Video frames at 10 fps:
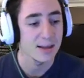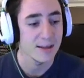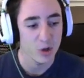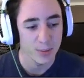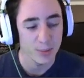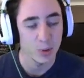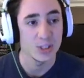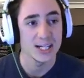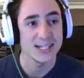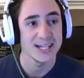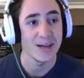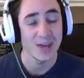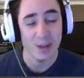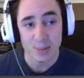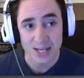They've got a bit more utility now. The
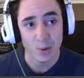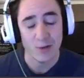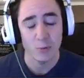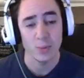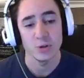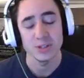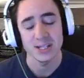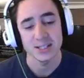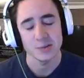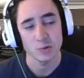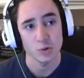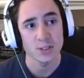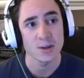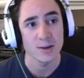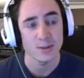enemy team will have a bit more utility, of
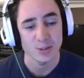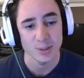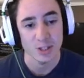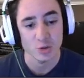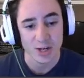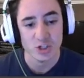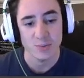course, especially with that trench.